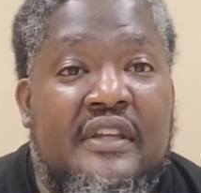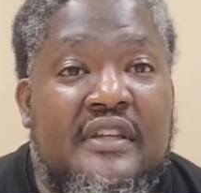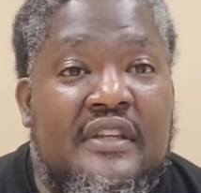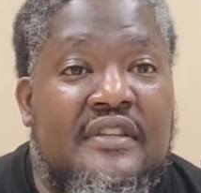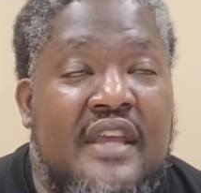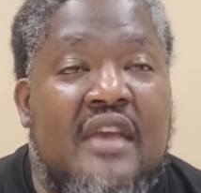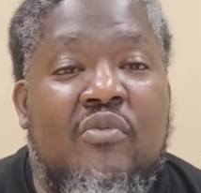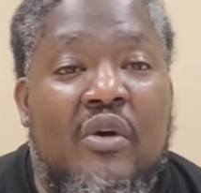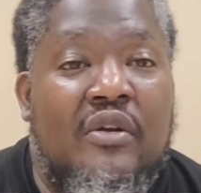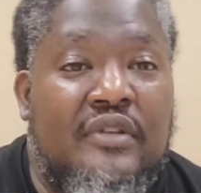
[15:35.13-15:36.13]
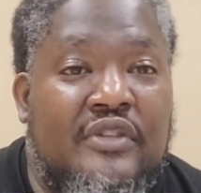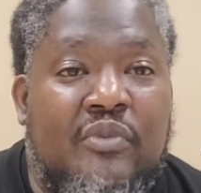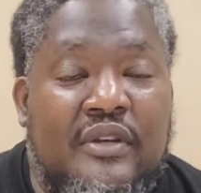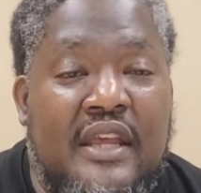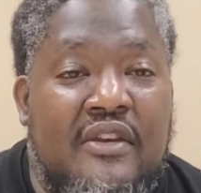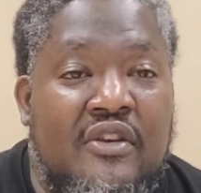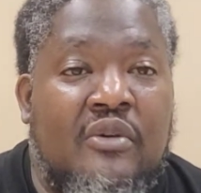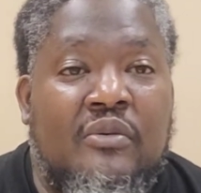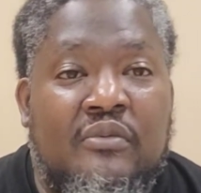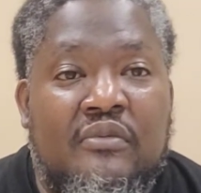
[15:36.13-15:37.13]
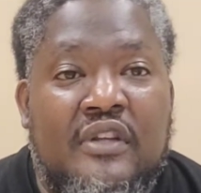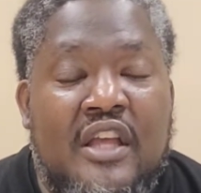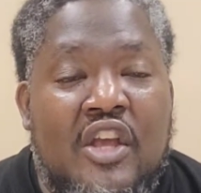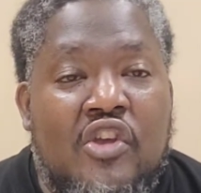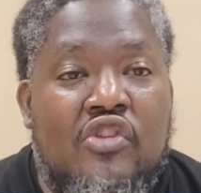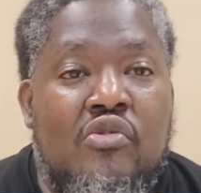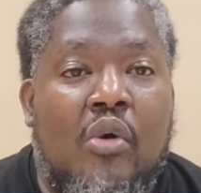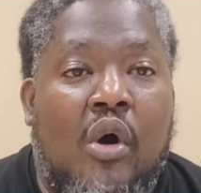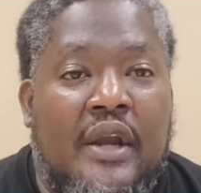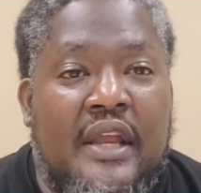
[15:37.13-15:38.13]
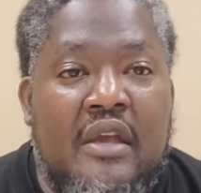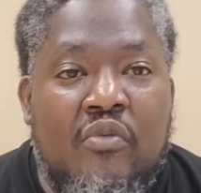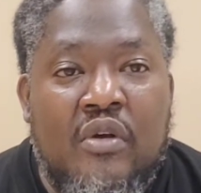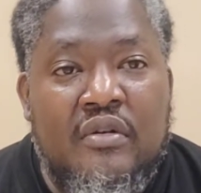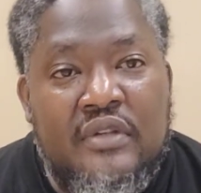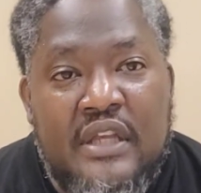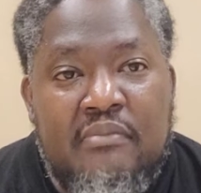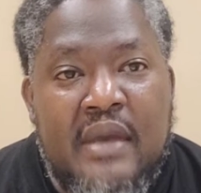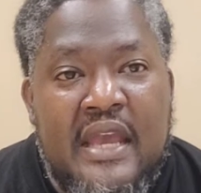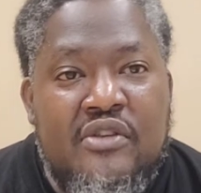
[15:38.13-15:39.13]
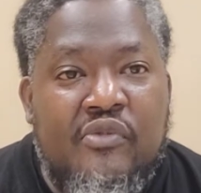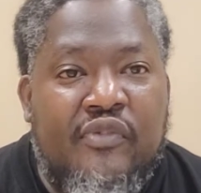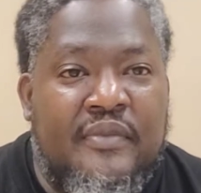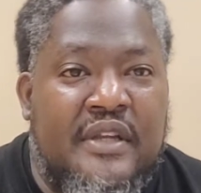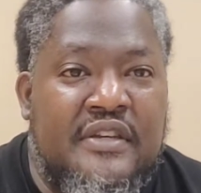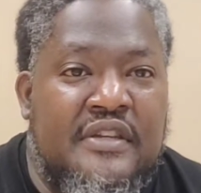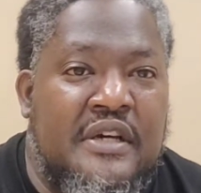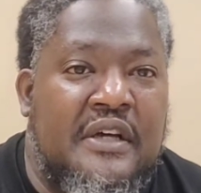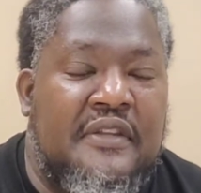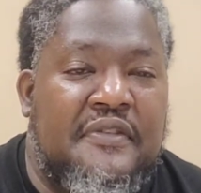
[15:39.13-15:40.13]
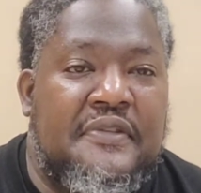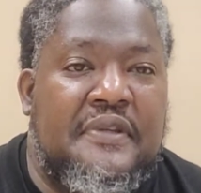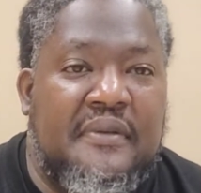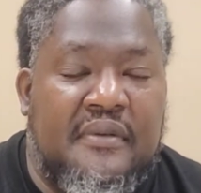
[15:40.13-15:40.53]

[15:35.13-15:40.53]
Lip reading: This they work. This is what they do. You are they work. He made you from the dust.